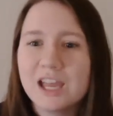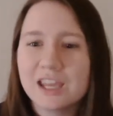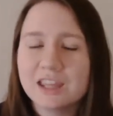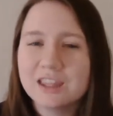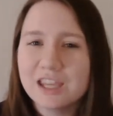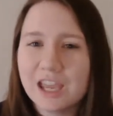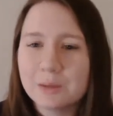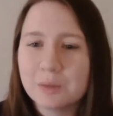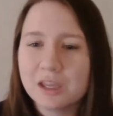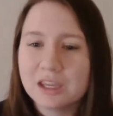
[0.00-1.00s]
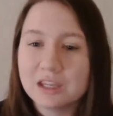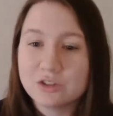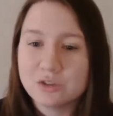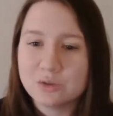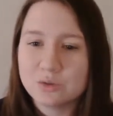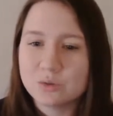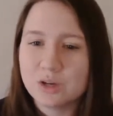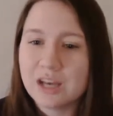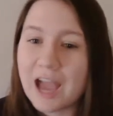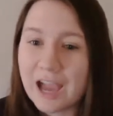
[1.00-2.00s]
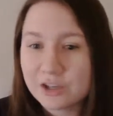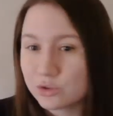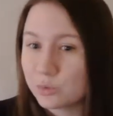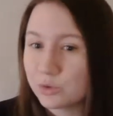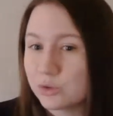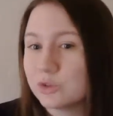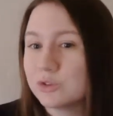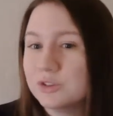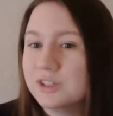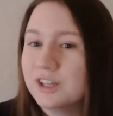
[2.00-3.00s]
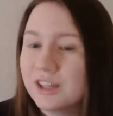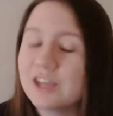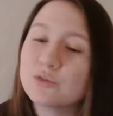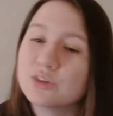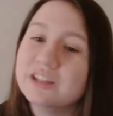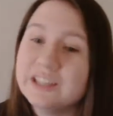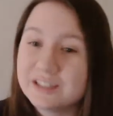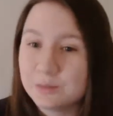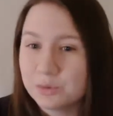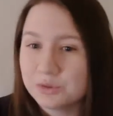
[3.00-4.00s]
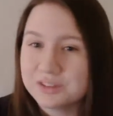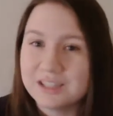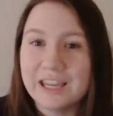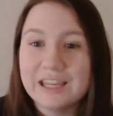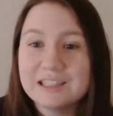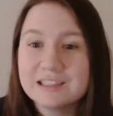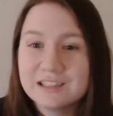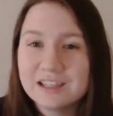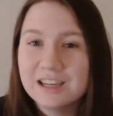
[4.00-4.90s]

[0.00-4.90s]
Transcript: get the game like into an actual like releasable state,